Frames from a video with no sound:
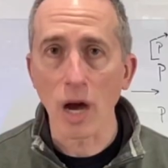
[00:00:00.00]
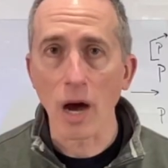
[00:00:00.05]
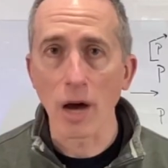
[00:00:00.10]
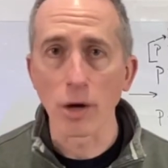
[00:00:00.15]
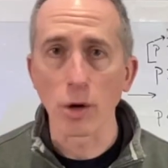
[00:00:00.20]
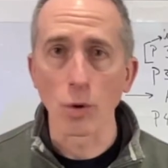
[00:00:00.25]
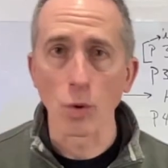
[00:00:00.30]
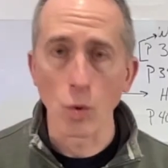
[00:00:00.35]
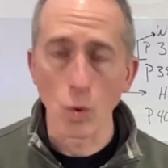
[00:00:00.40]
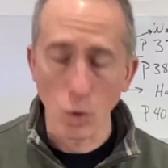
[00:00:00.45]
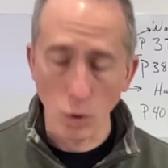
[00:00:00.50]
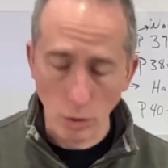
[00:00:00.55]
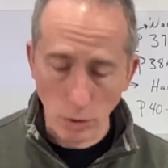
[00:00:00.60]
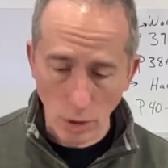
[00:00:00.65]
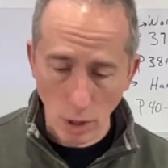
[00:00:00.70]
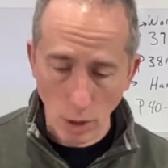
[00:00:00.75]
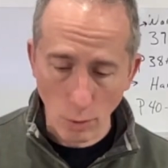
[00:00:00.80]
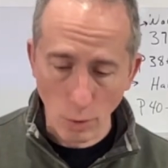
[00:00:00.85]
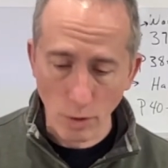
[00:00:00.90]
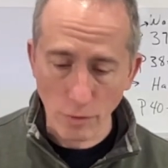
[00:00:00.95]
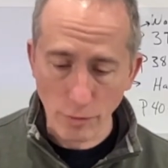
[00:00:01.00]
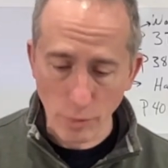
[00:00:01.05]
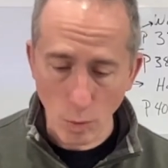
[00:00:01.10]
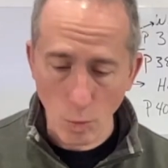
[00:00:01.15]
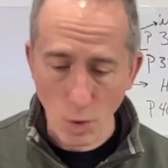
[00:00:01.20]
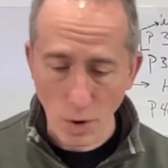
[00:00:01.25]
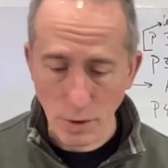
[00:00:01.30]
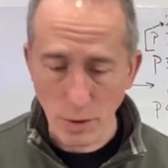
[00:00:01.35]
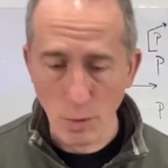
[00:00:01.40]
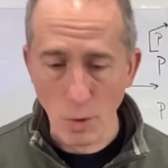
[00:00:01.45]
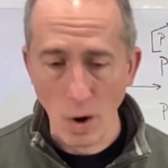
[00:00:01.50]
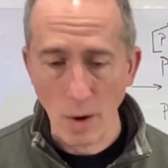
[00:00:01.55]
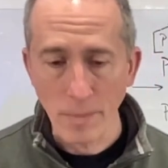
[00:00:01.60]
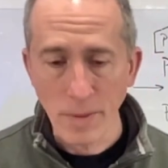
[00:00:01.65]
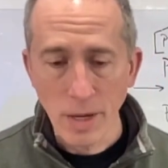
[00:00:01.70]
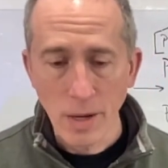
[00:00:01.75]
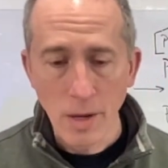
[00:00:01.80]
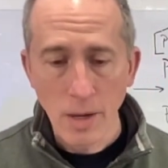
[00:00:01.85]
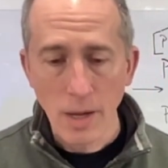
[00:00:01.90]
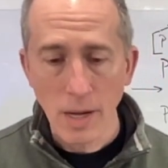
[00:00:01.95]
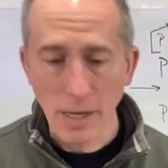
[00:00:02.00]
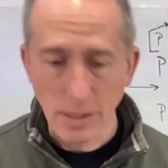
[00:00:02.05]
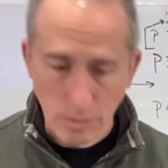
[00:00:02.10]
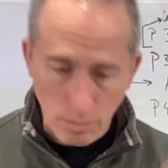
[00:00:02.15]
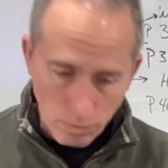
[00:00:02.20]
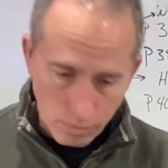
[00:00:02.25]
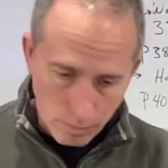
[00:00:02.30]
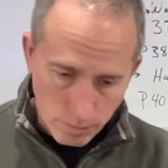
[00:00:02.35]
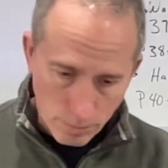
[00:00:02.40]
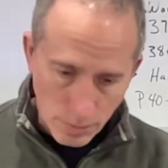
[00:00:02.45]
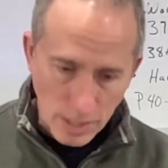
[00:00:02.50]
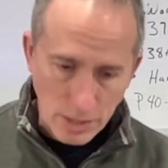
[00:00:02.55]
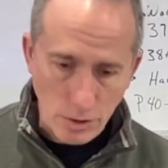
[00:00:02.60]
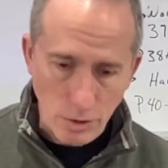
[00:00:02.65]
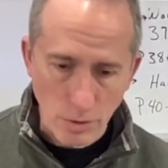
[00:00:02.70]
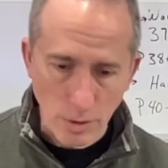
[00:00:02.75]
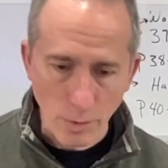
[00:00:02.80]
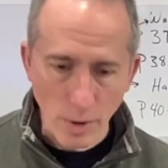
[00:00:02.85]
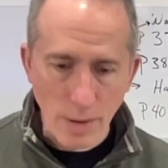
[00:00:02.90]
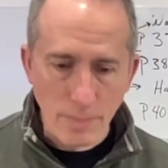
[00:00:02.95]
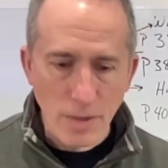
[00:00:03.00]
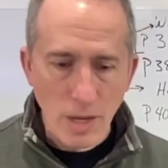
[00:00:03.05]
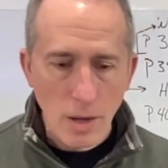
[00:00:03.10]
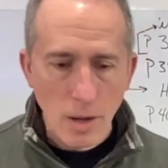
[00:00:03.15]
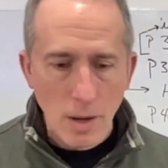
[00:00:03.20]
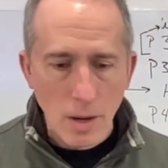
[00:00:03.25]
higher or lower from where you are, basically, right?